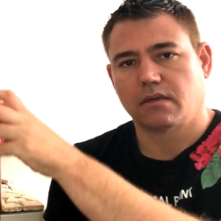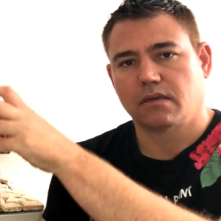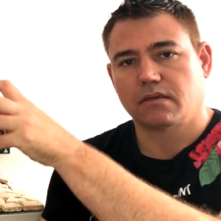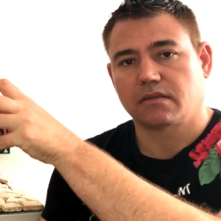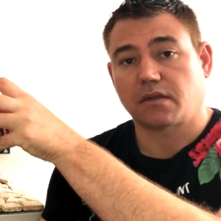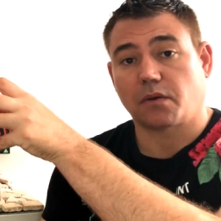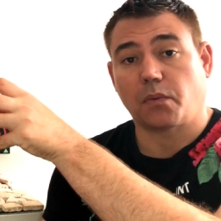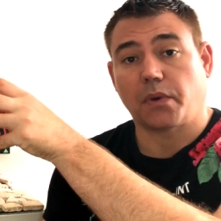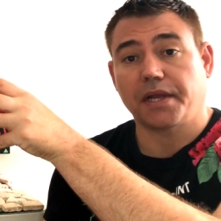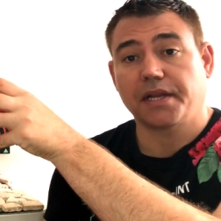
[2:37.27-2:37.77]

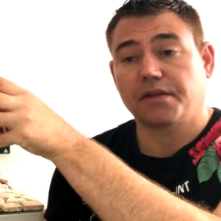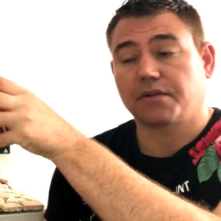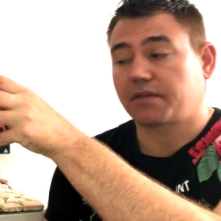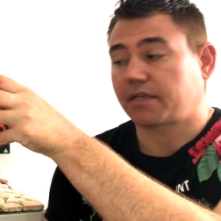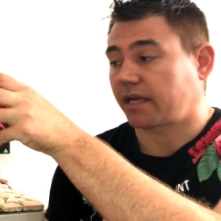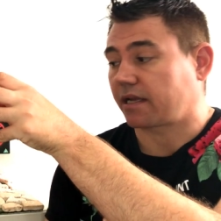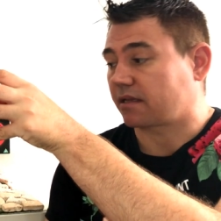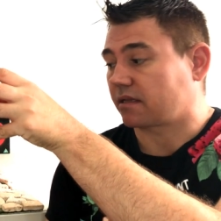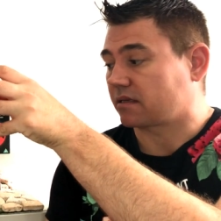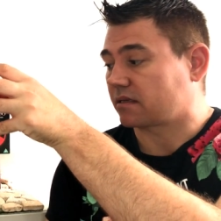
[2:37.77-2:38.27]
So when you
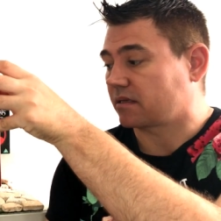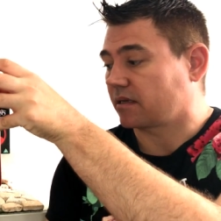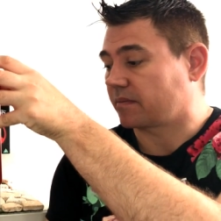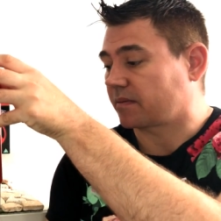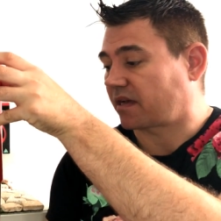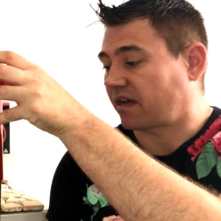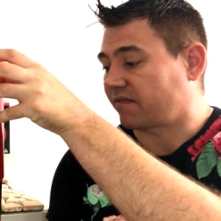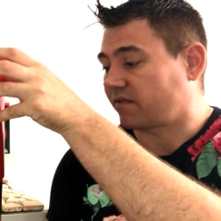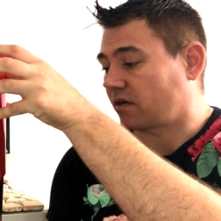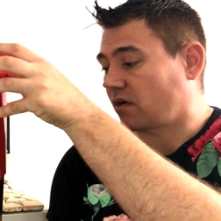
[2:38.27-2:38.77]
take the slip
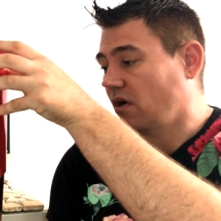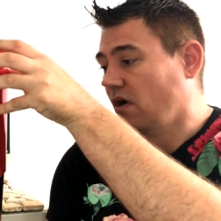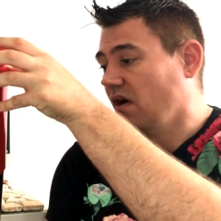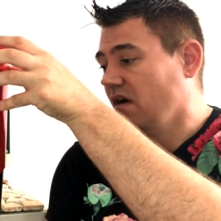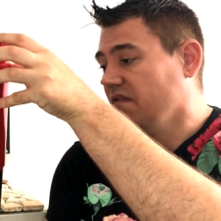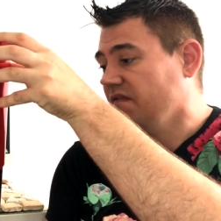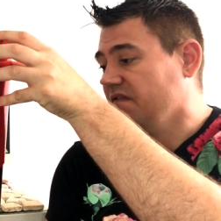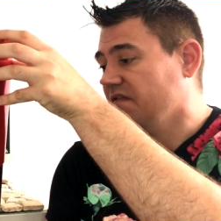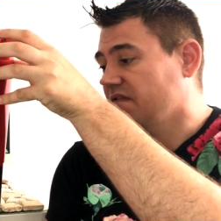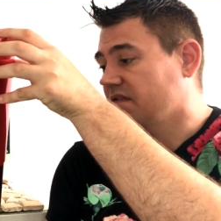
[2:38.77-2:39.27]
cover
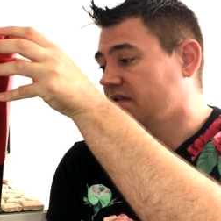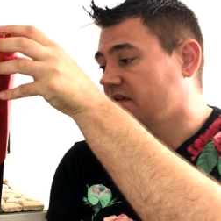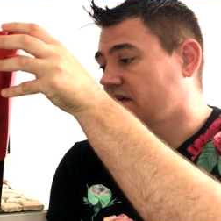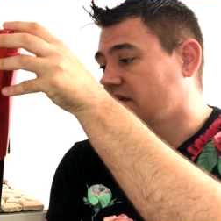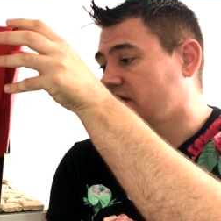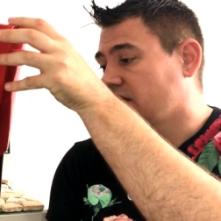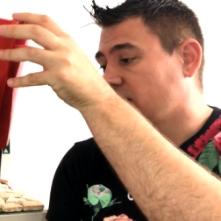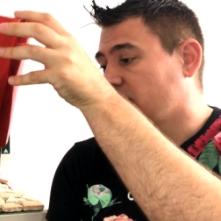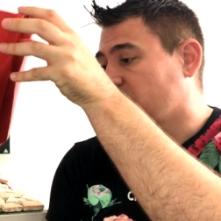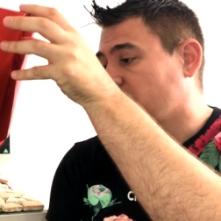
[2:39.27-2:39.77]
off,
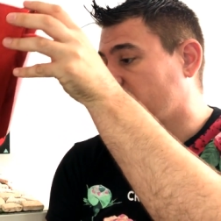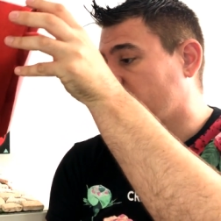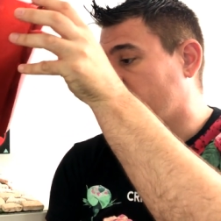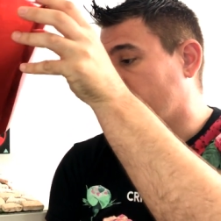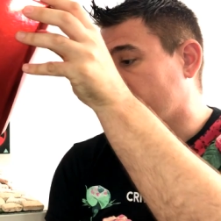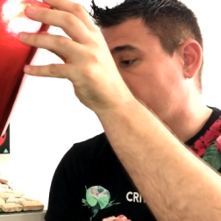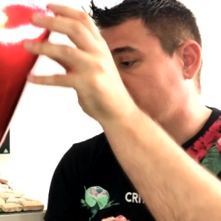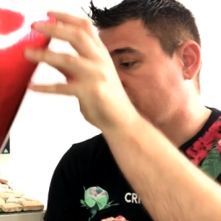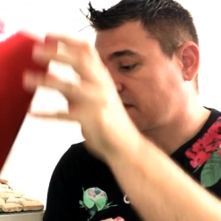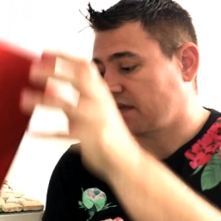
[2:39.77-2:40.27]
what you